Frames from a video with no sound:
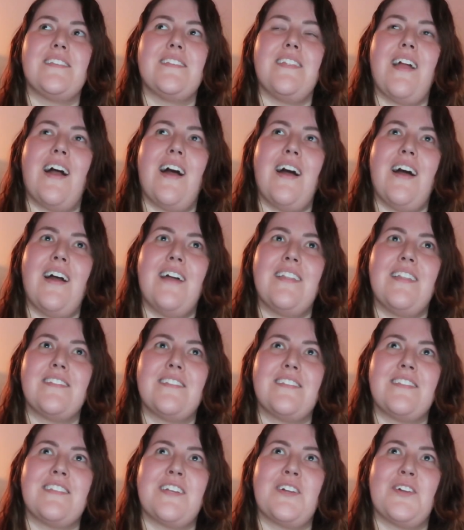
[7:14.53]
not
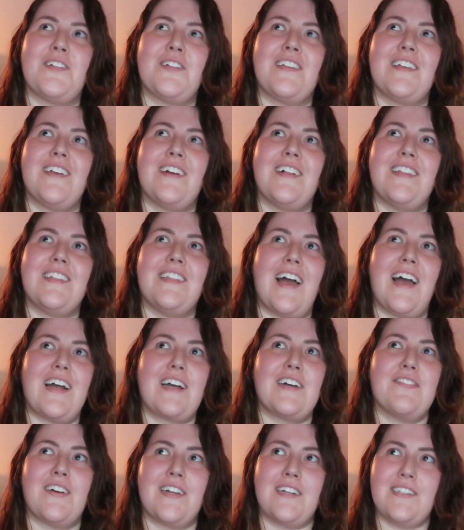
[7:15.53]
necessarily a
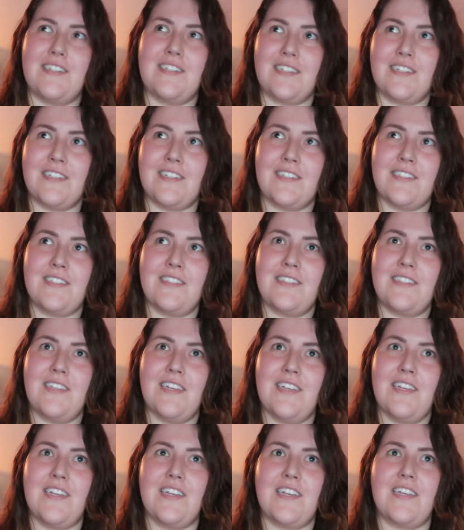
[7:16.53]
lack of ideas.
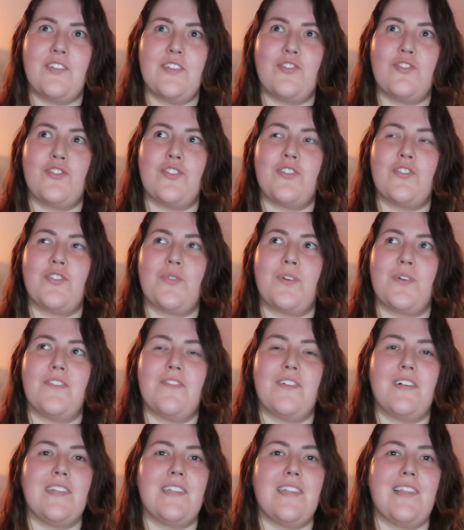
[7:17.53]
It's just sort
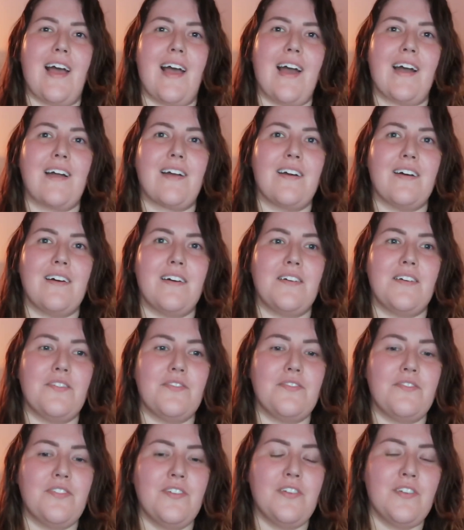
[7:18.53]
of a lack
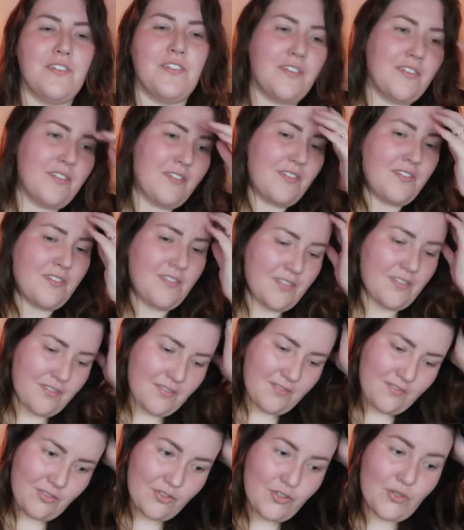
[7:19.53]
of
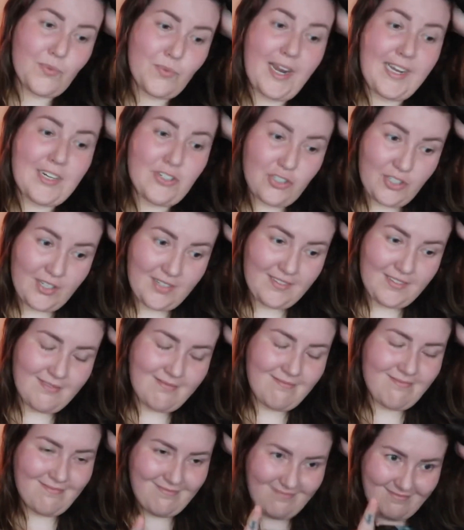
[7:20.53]
direction.
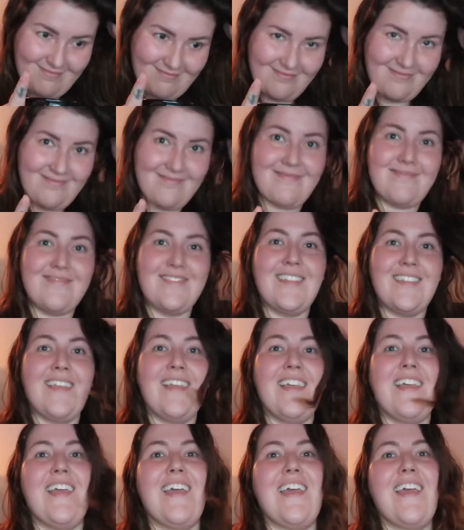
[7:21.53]

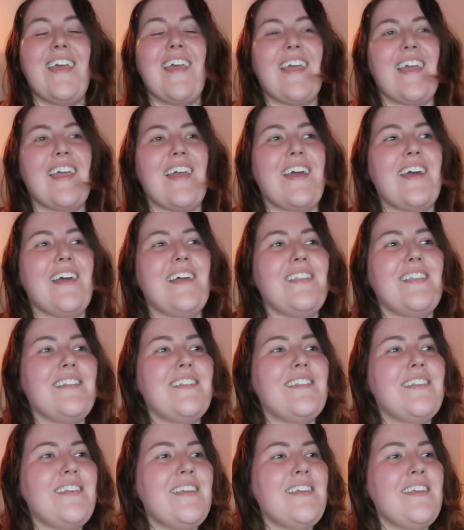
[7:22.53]
And